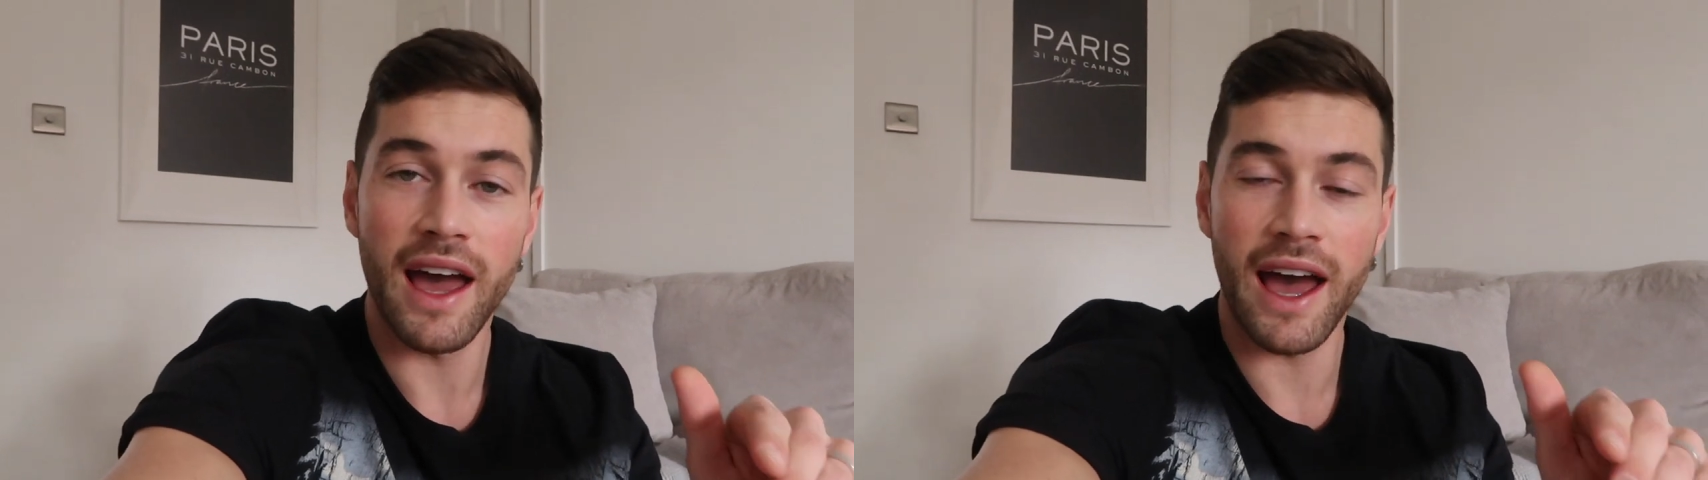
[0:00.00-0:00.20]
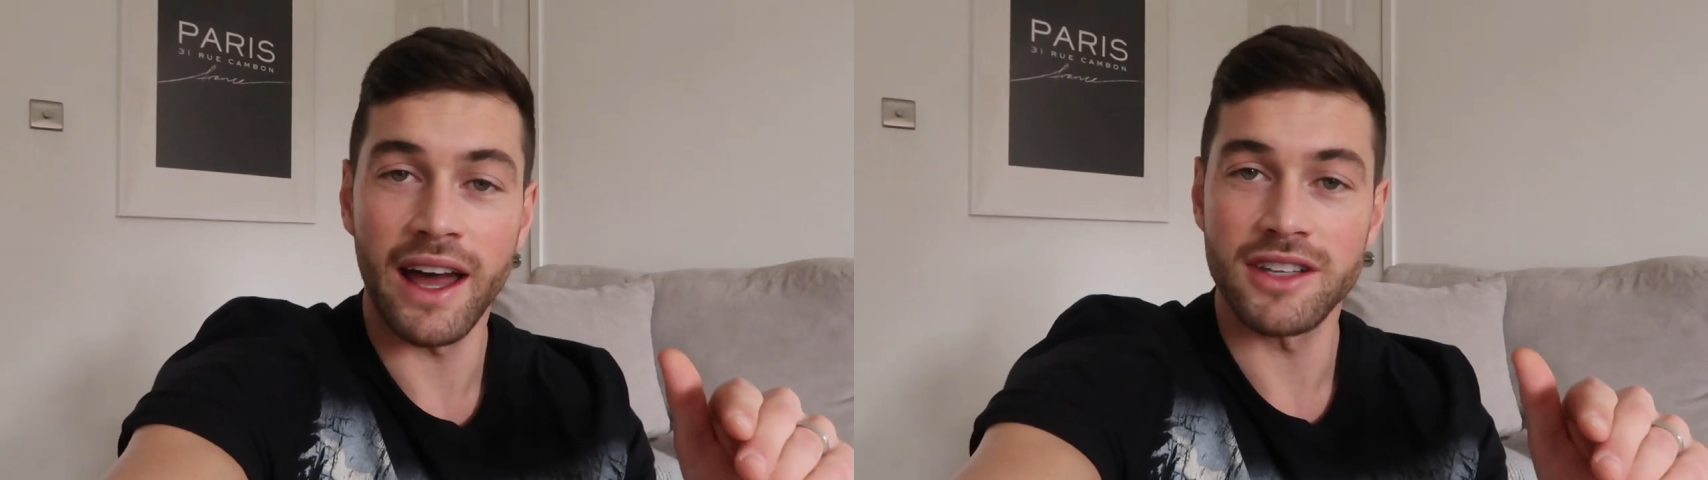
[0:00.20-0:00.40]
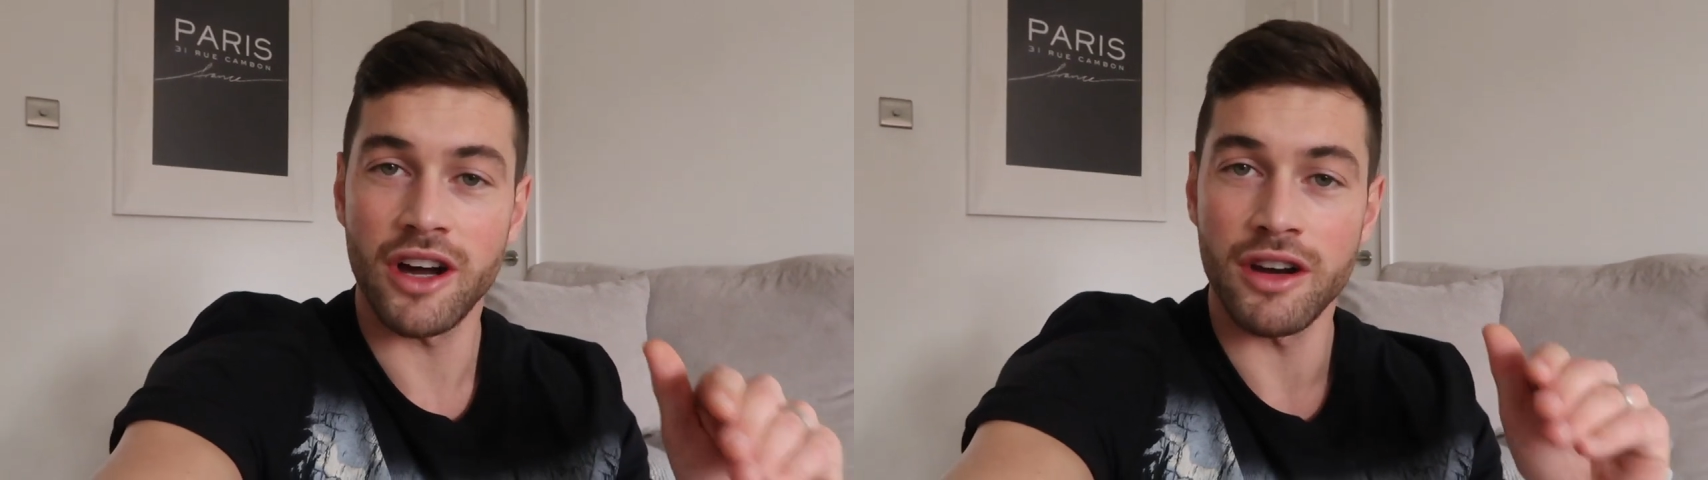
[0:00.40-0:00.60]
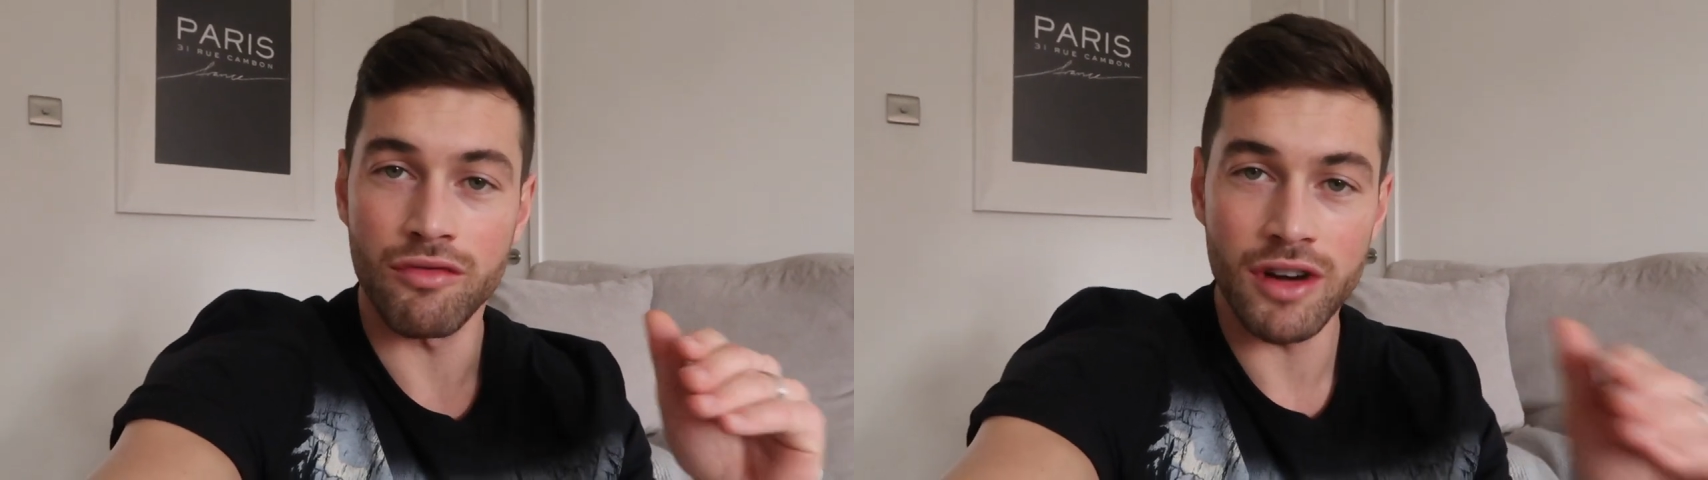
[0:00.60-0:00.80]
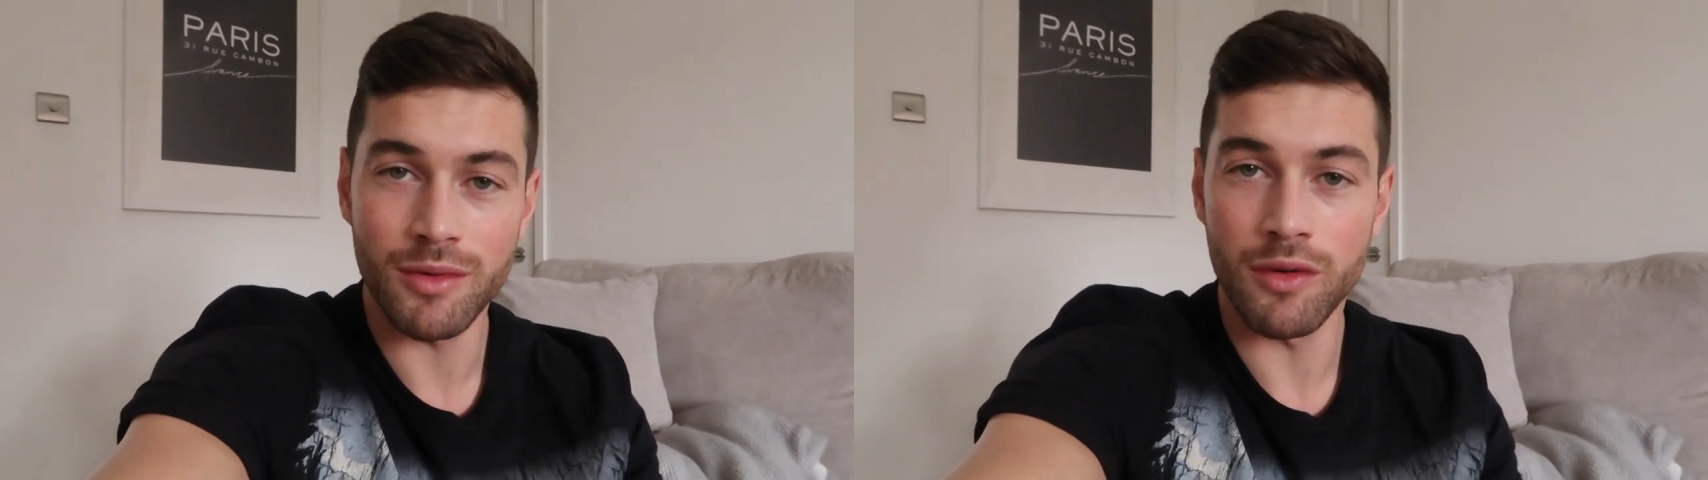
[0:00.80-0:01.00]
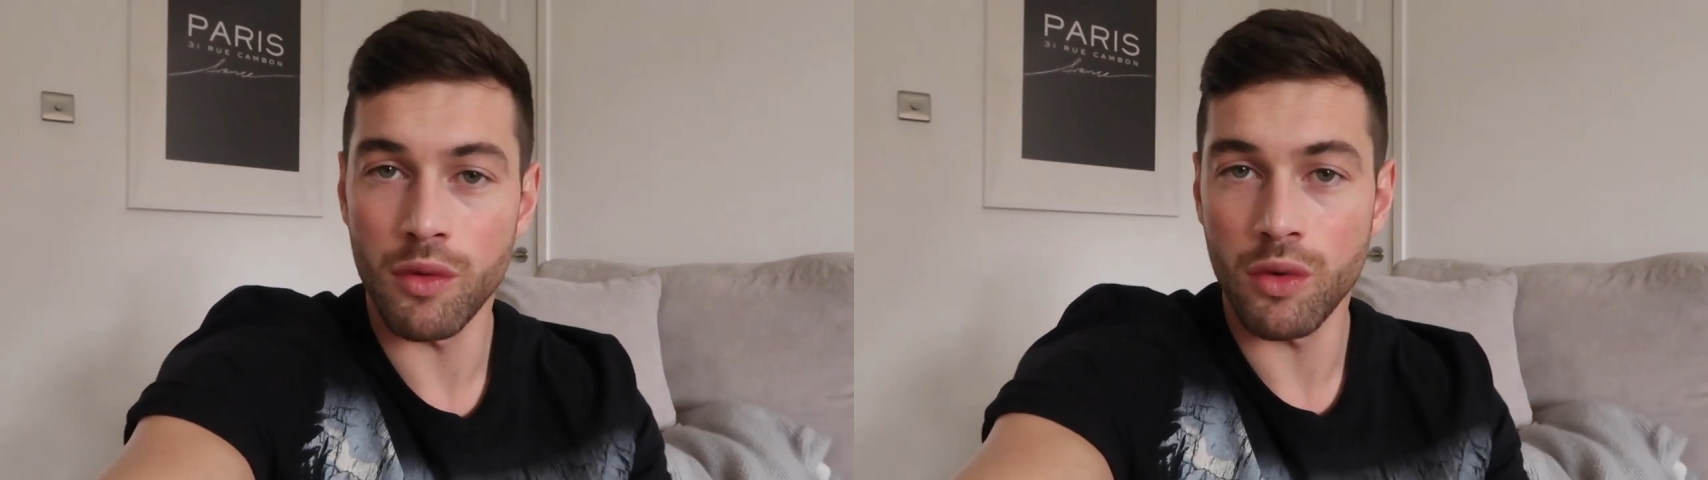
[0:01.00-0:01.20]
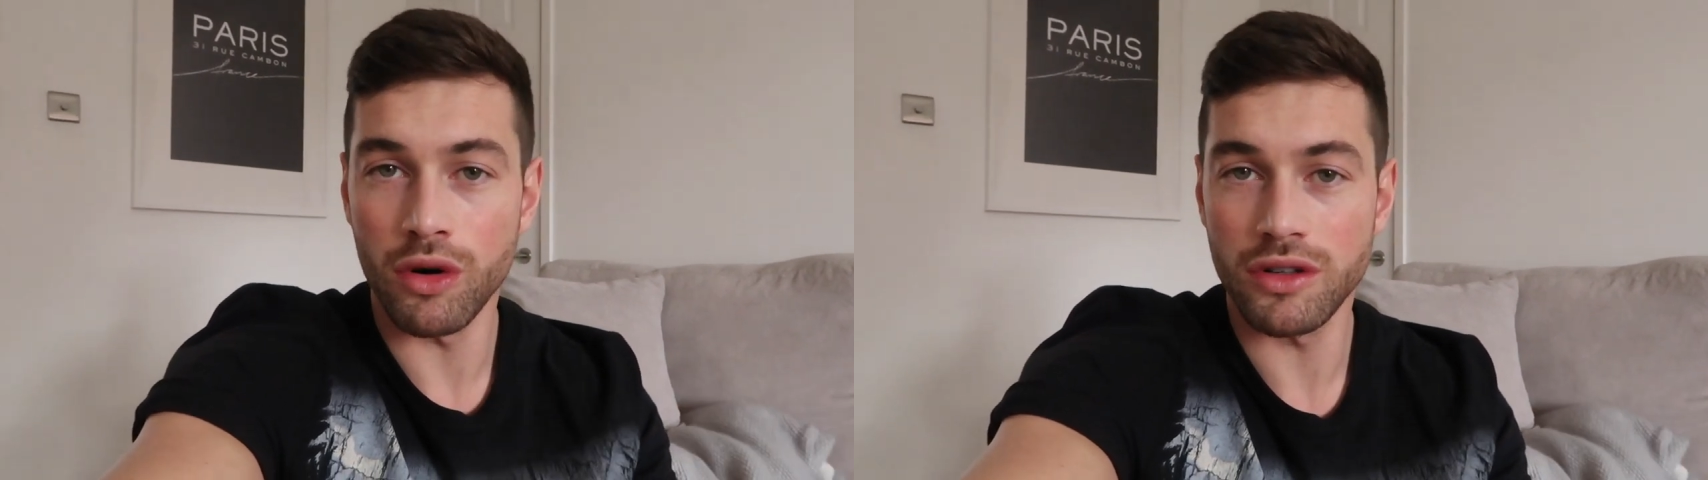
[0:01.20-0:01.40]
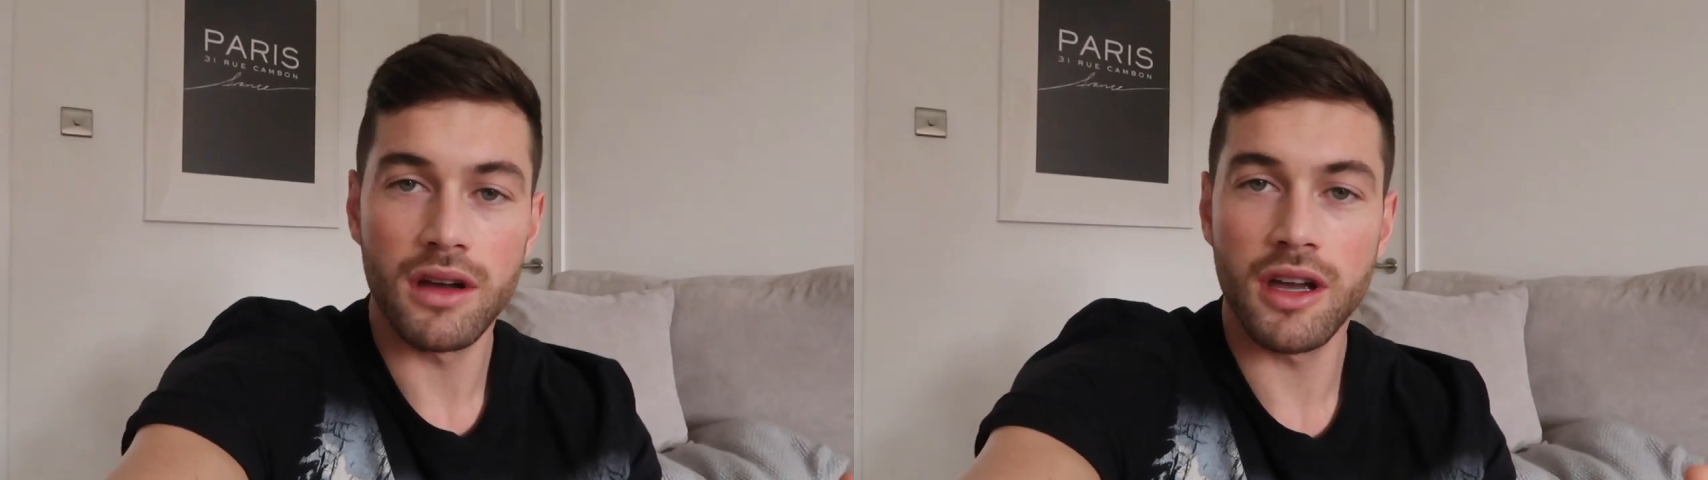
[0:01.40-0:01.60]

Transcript: and I'm going to reap the rewards